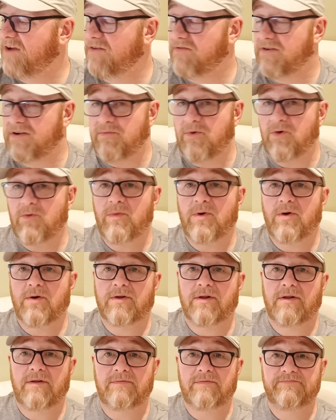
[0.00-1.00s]
500 ml
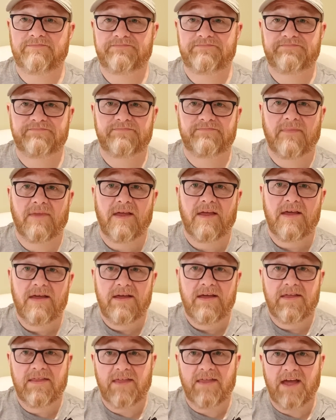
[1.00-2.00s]
bottle.
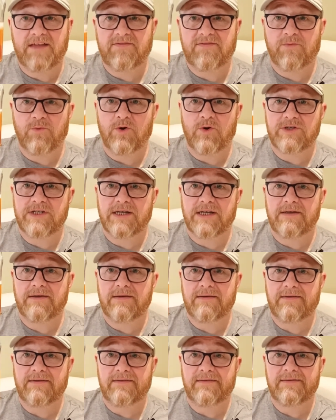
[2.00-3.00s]
Thanks for watching.
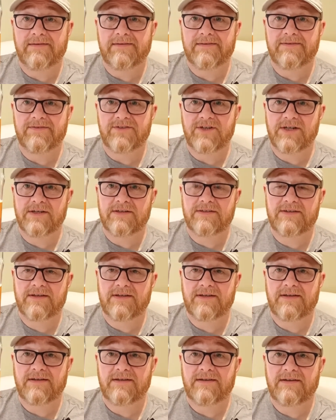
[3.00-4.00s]

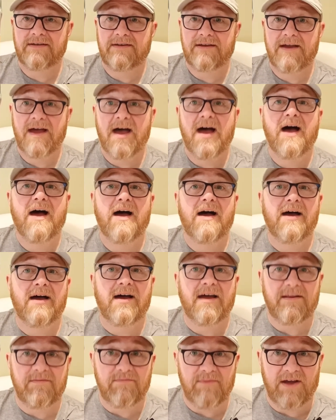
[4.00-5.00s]
Cheers.
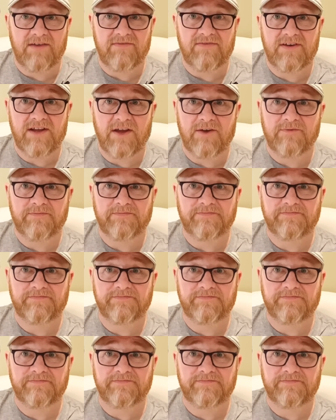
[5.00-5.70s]
Bye for now.